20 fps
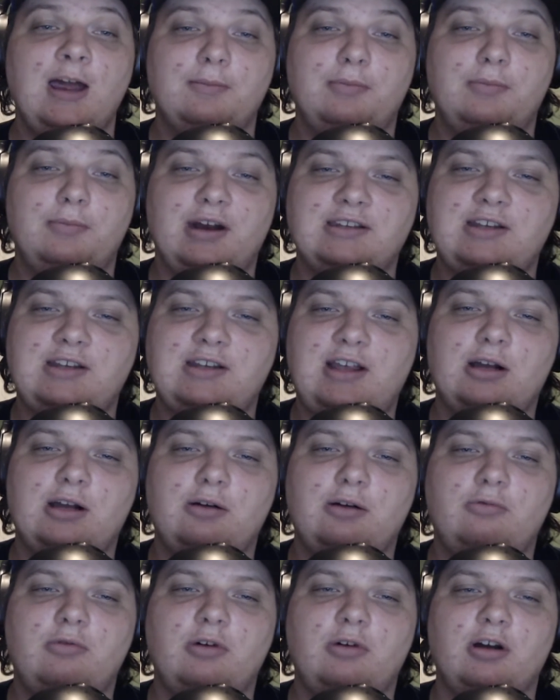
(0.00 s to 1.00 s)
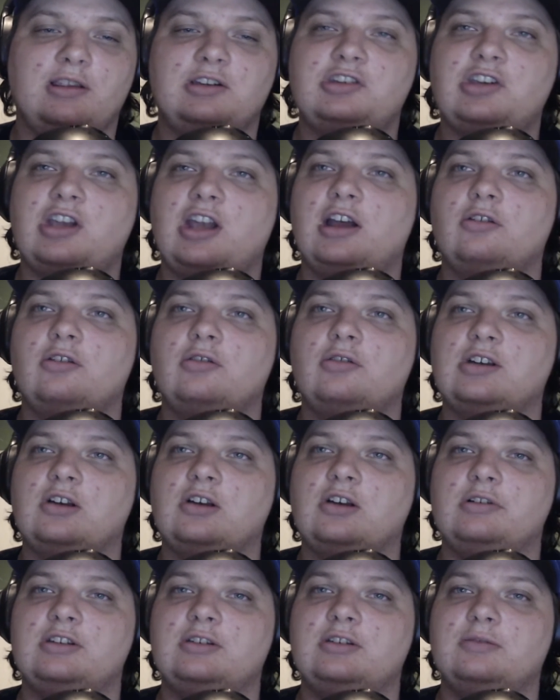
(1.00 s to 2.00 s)
but that's kind of what the channel is
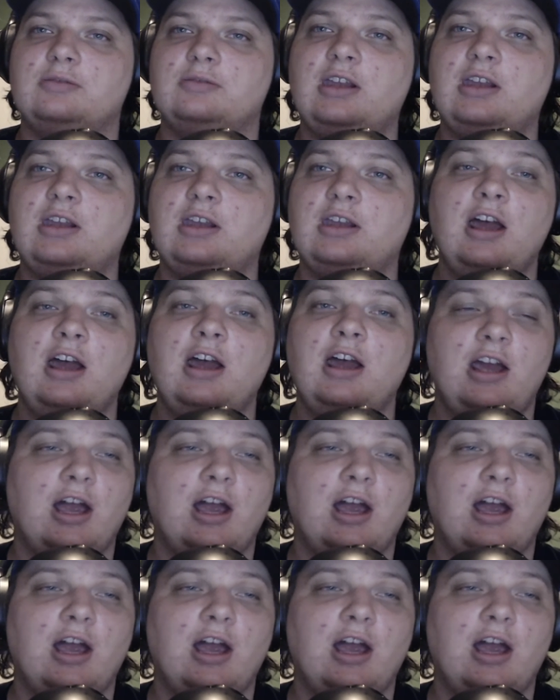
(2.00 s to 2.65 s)
going to be,